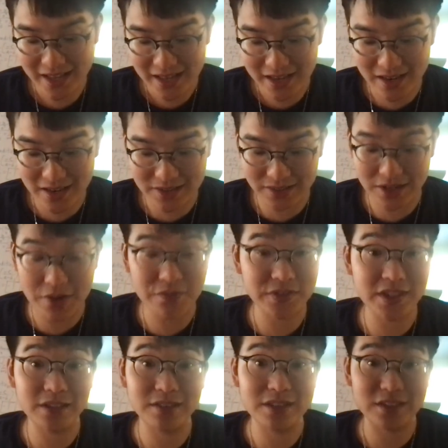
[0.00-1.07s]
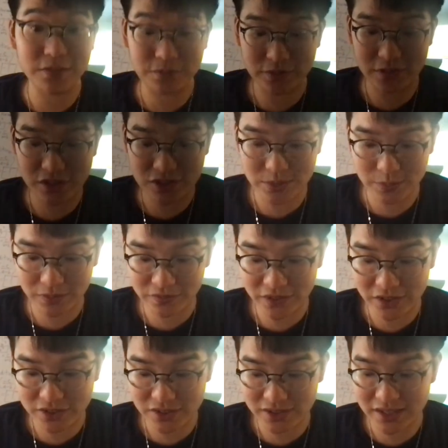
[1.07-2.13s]
Is an infinitely differentiable
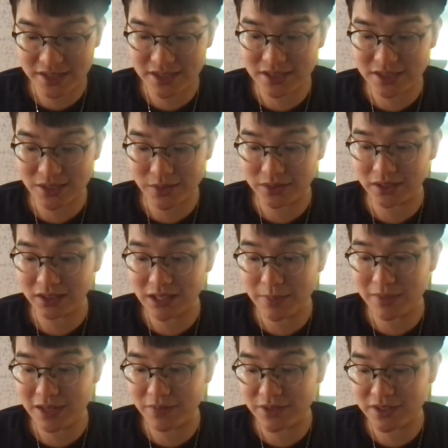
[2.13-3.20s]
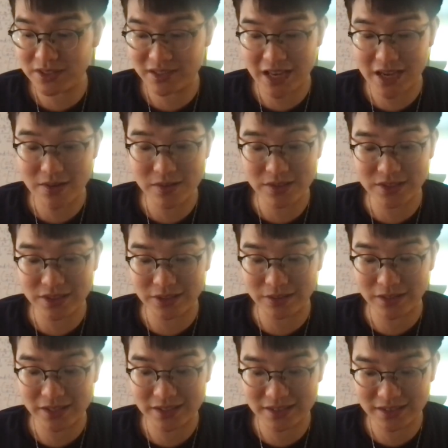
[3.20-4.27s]
function necessary to the limit of its Taylor
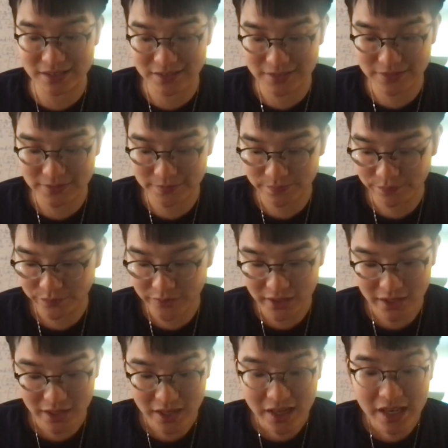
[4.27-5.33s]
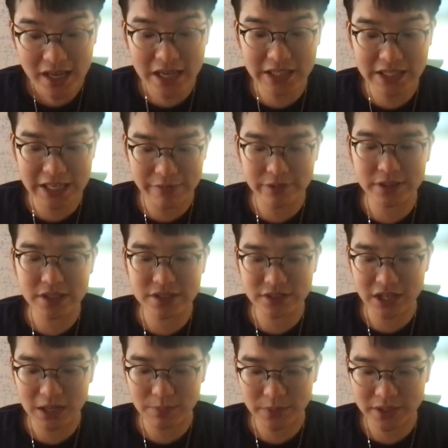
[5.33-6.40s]
series? In giving these
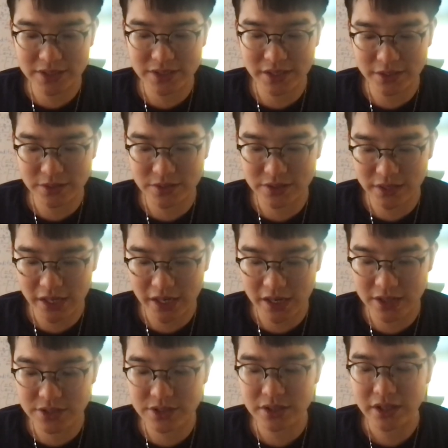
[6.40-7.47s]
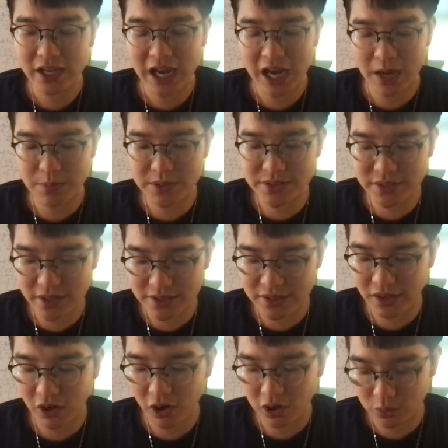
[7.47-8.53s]
topics center stage, Abbott says the
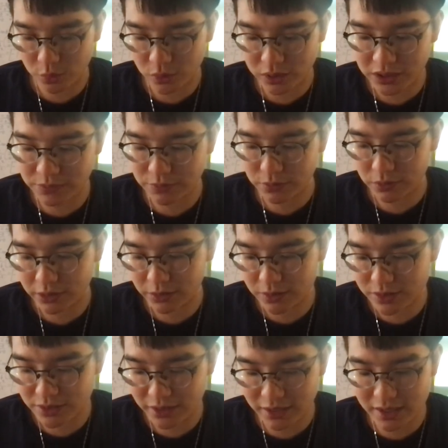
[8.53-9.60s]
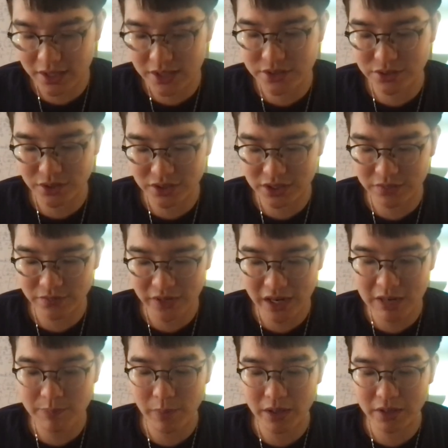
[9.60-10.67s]
hard work of a rigorous study is
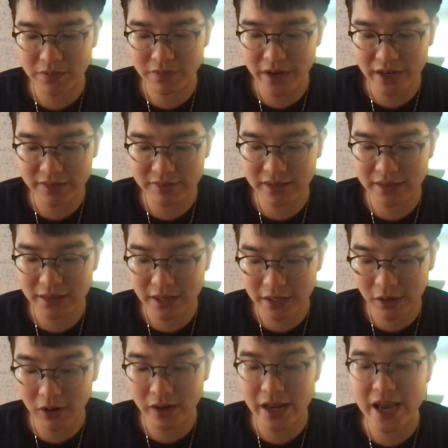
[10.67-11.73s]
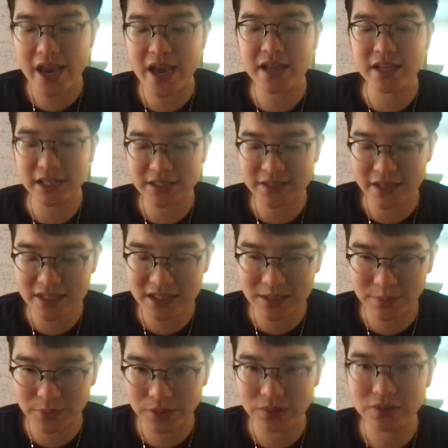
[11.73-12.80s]
justified by the fact that they are
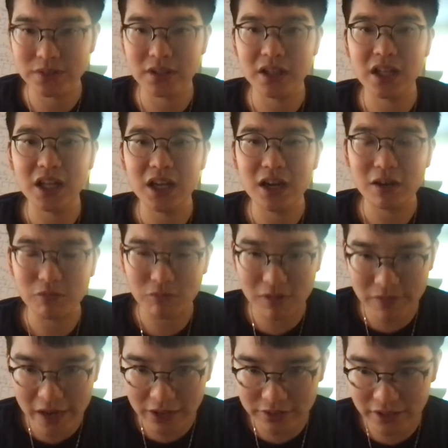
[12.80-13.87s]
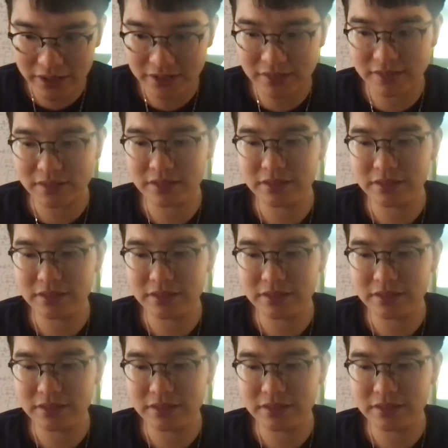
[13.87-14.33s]
inaccessible without it.